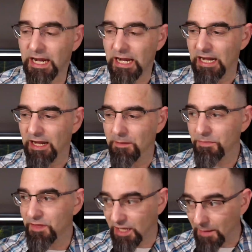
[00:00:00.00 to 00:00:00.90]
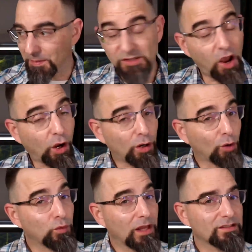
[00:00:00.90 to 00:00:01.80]
The guppies are
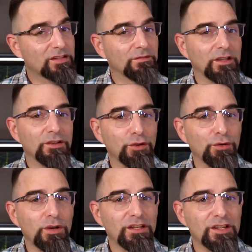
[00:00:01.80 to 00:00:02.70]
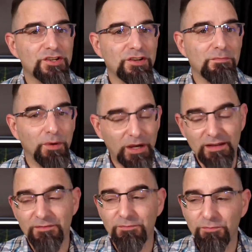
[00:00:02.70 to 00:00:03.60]
a relatively new addition, but